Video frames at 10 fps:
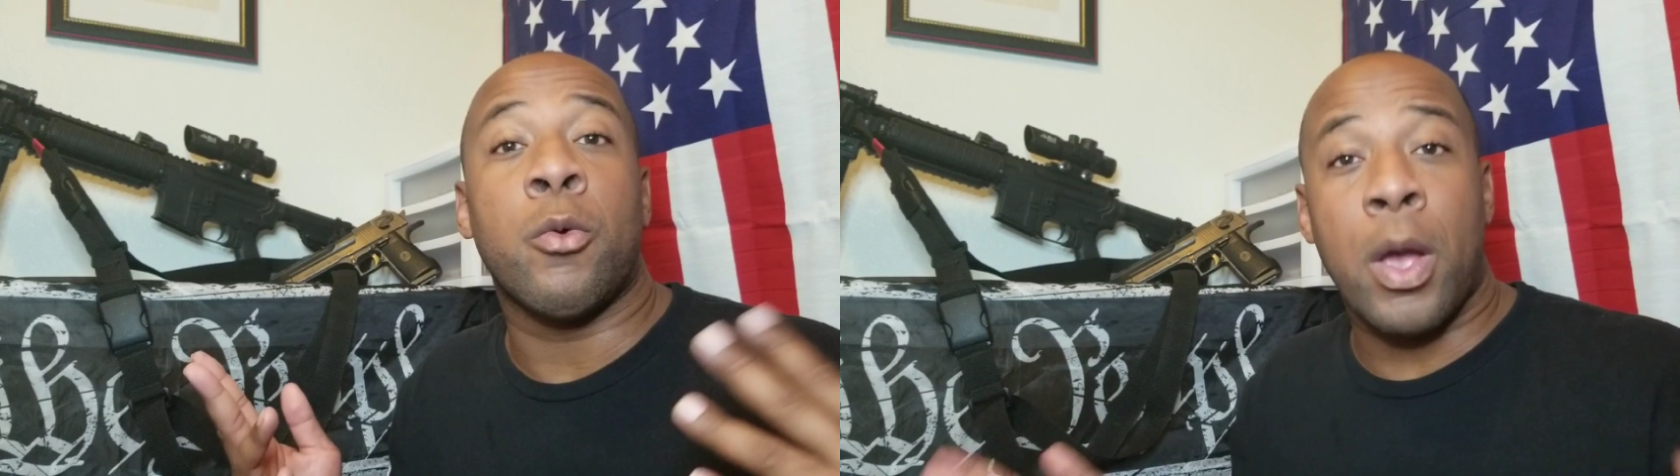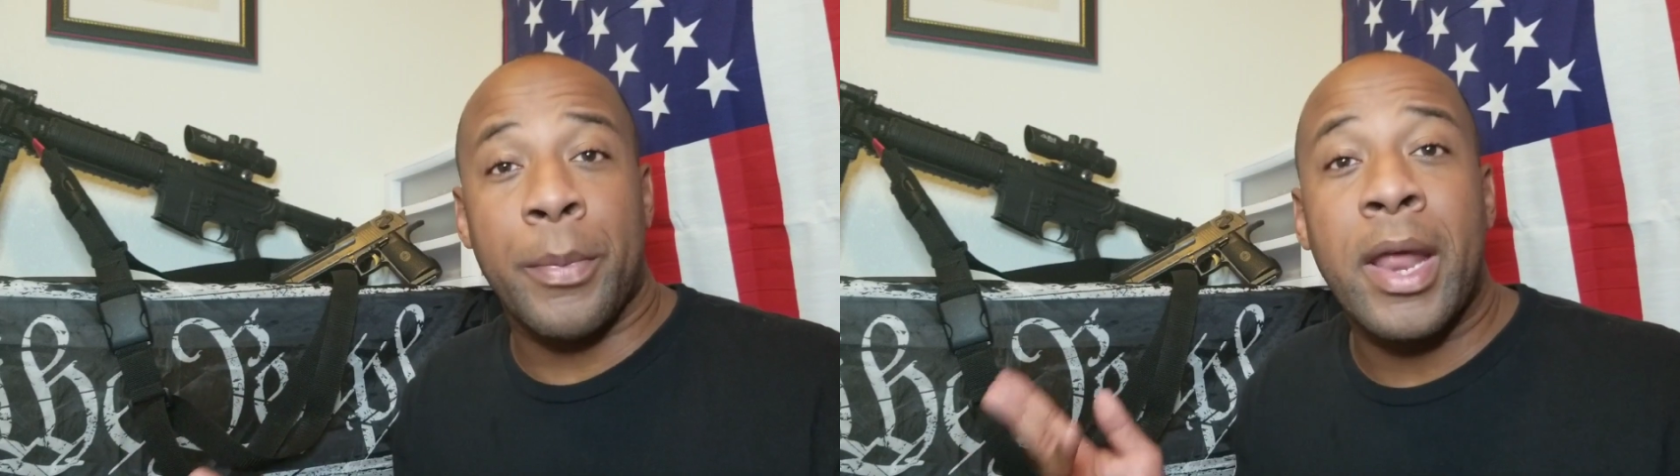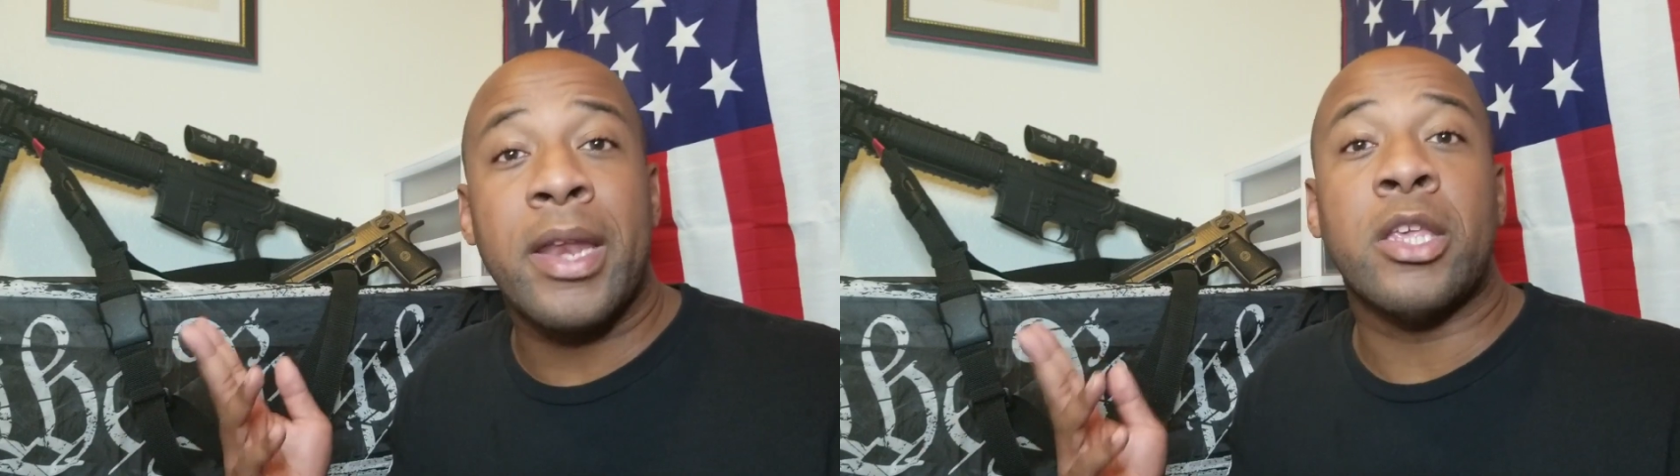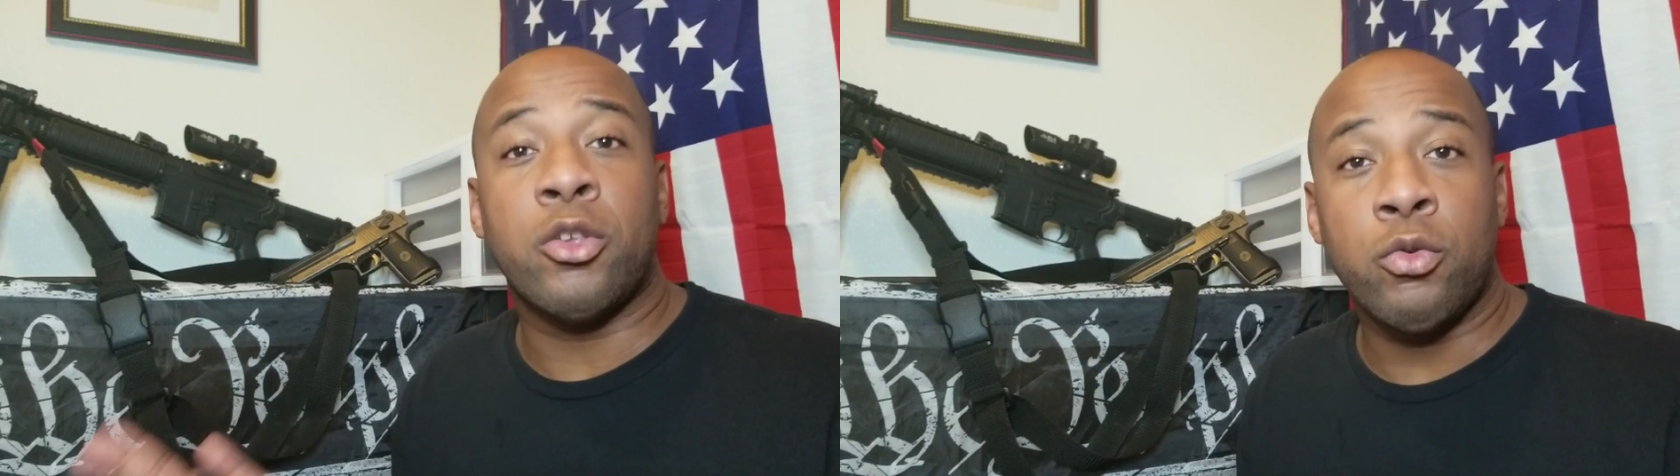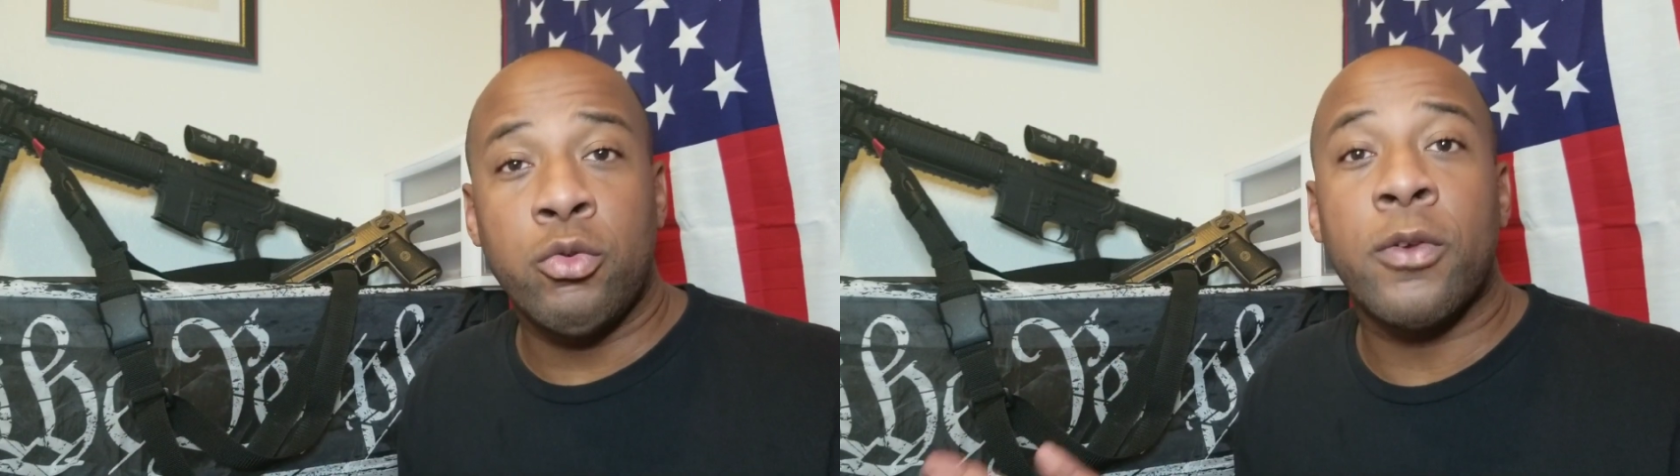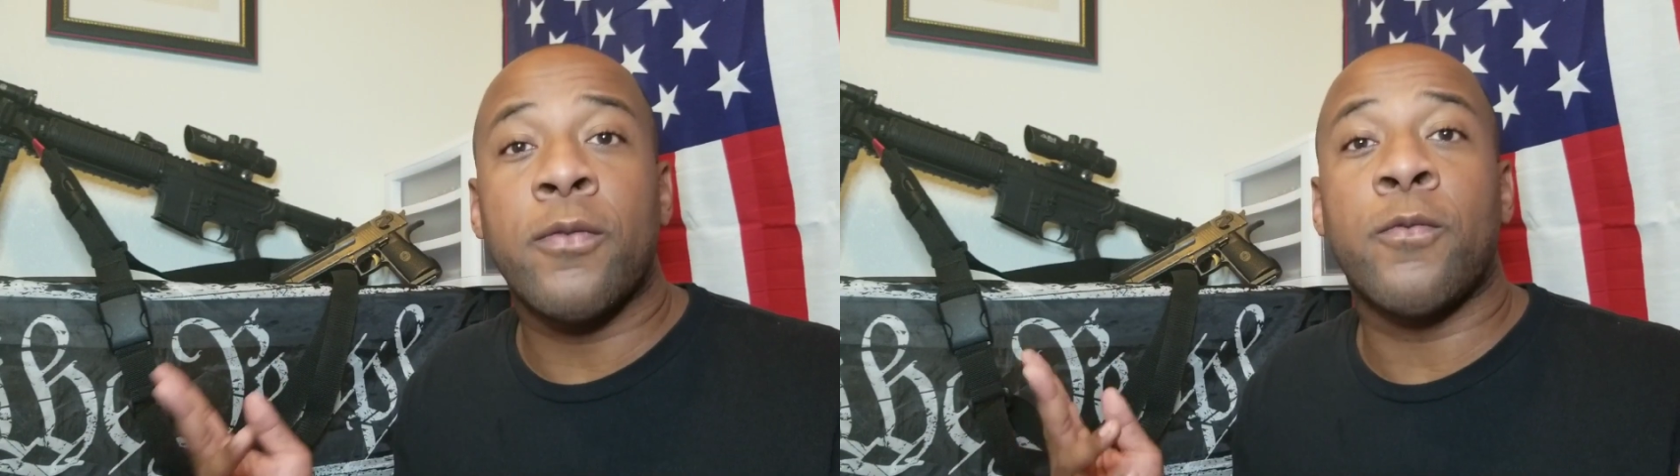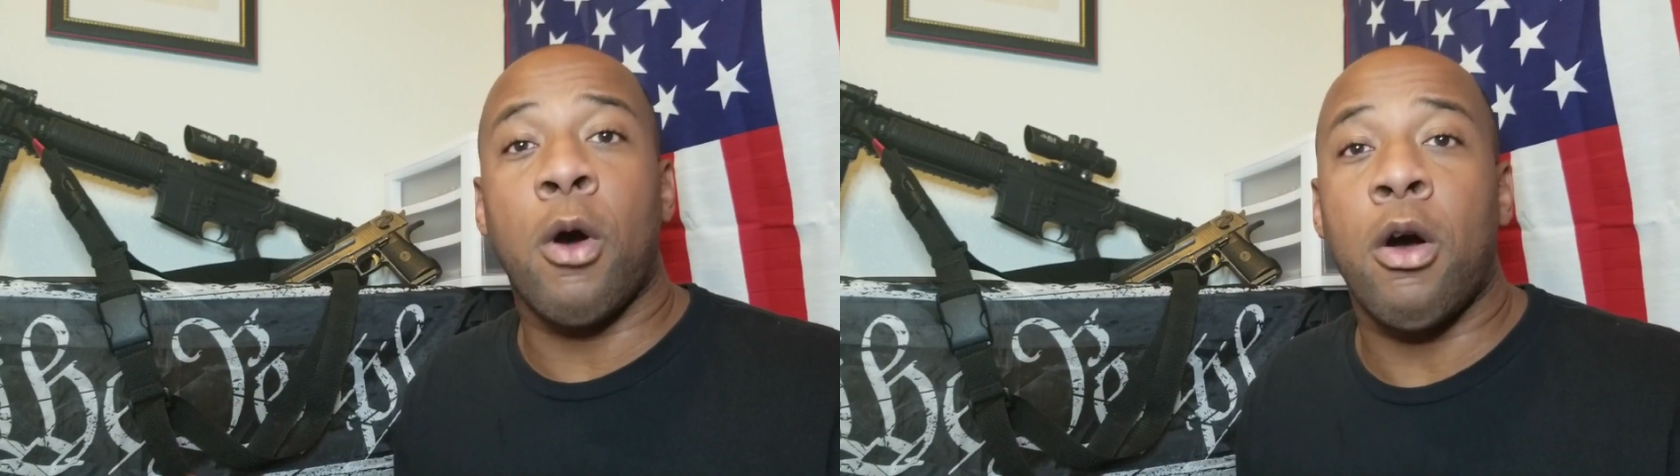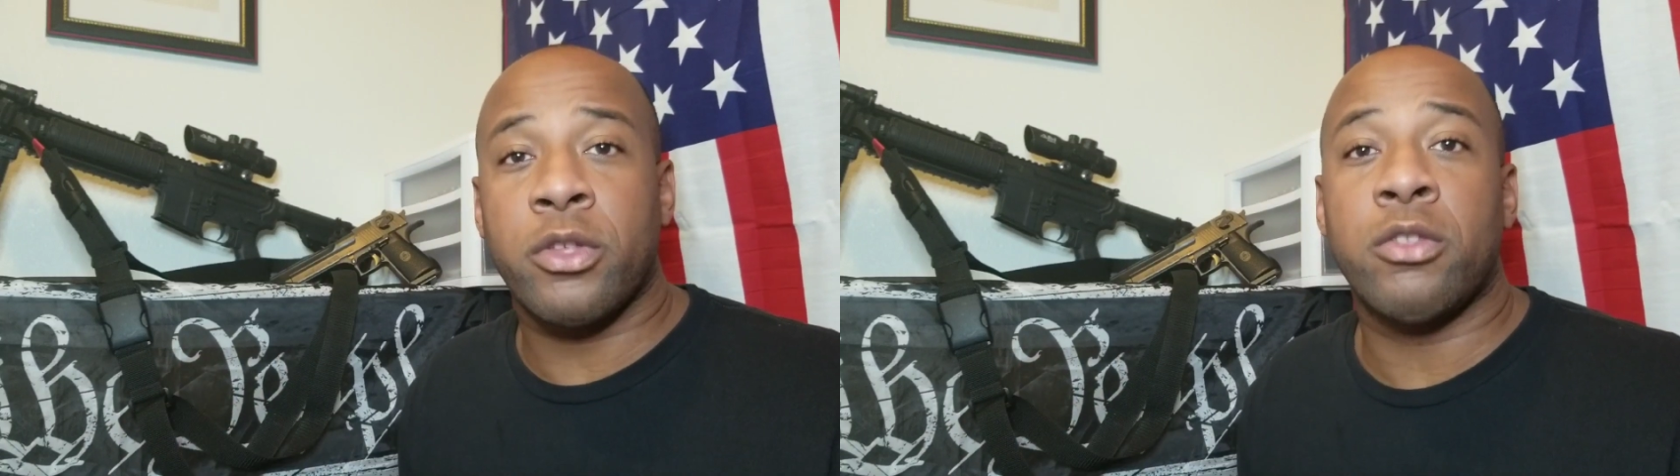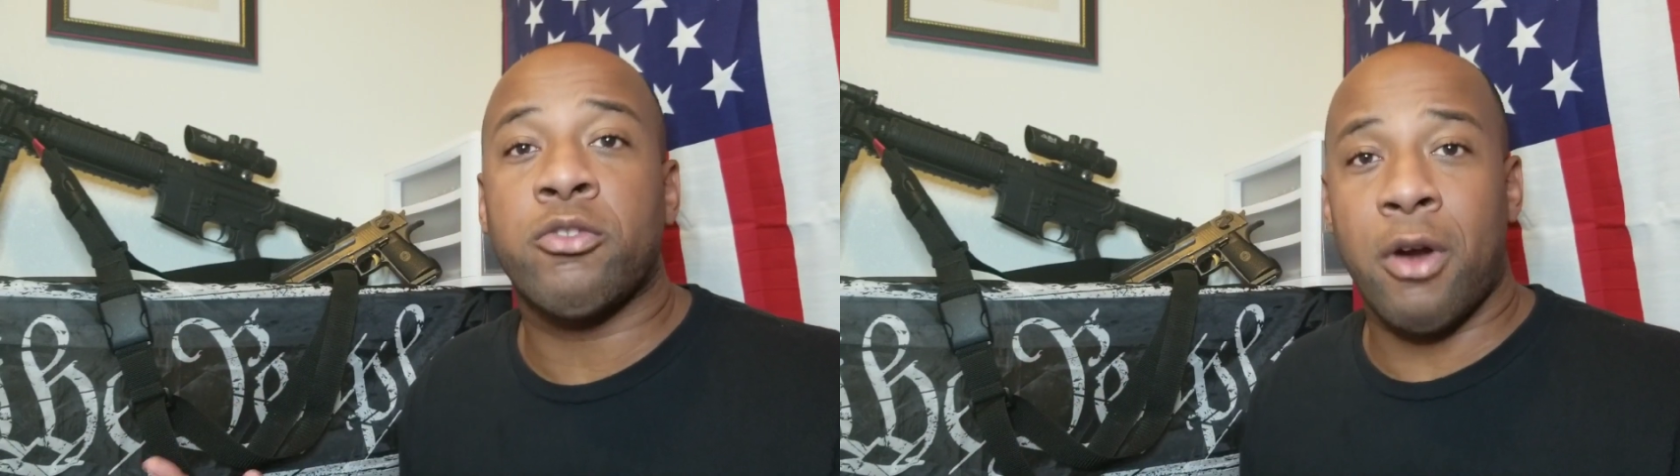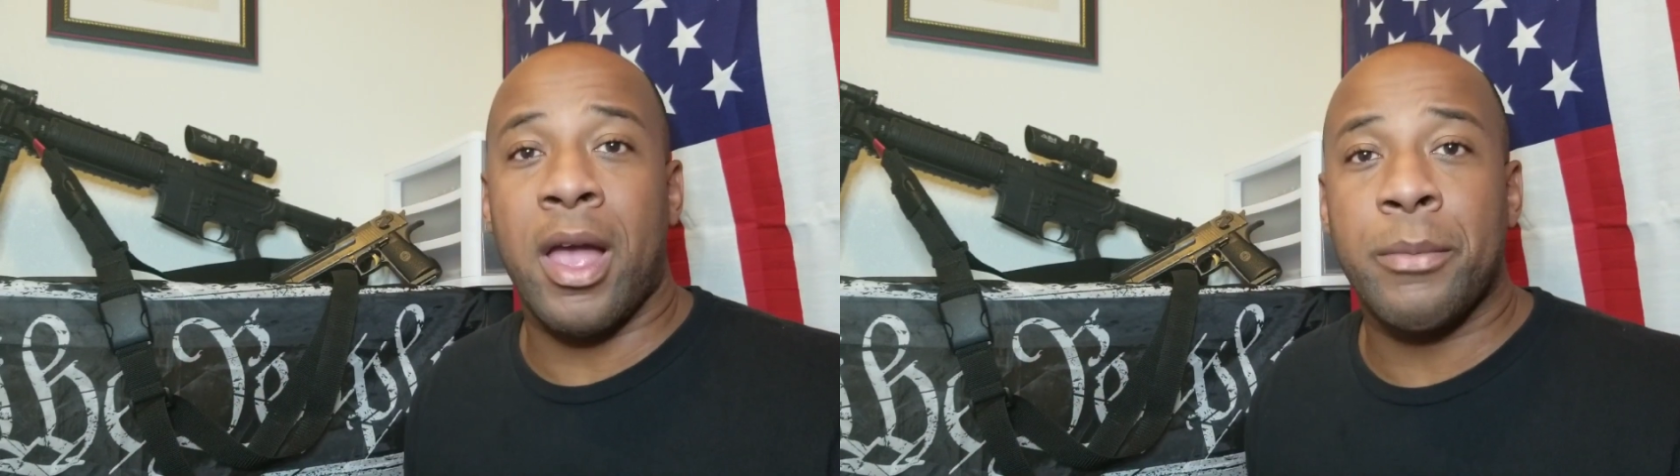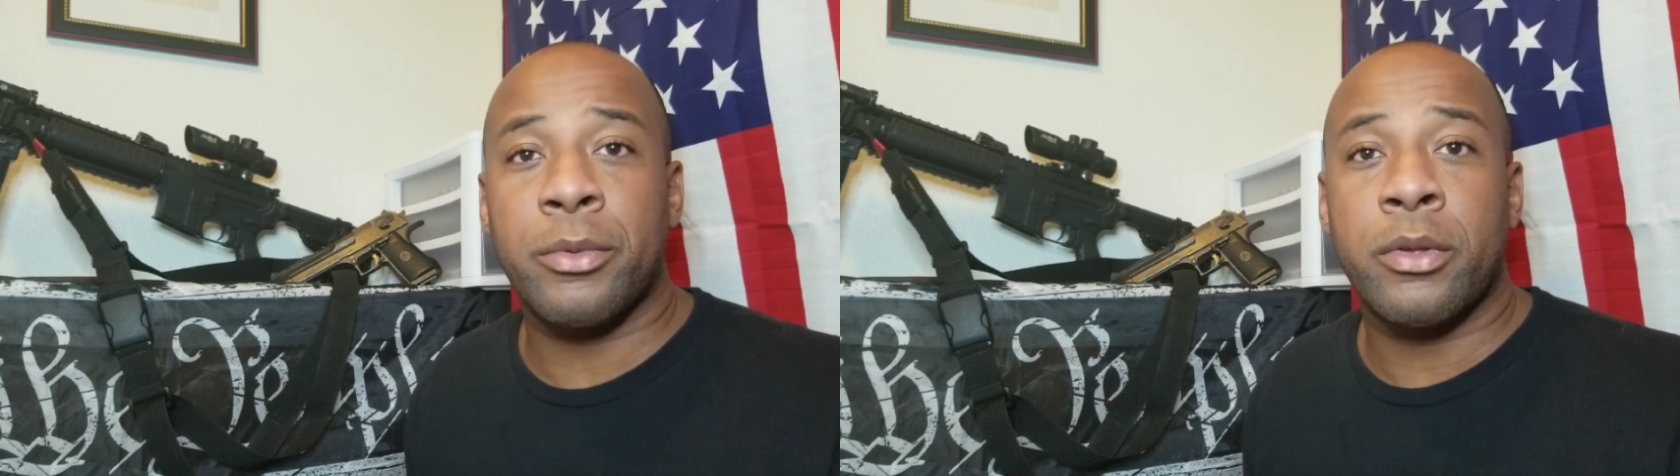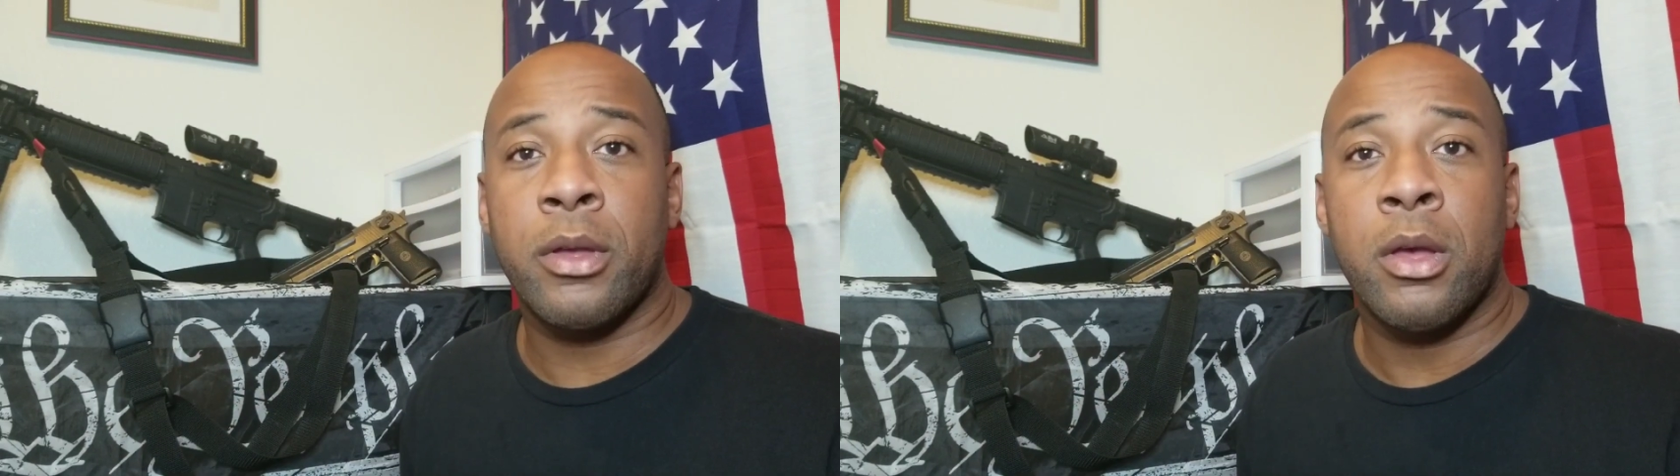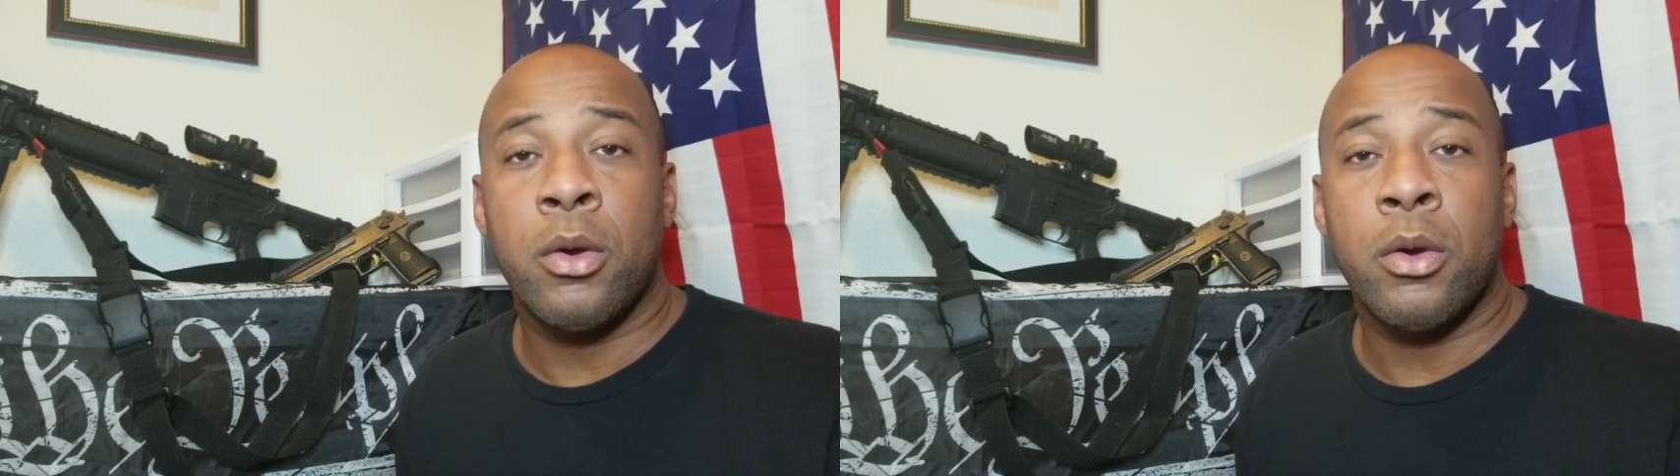But the weapon that he used for all these crimes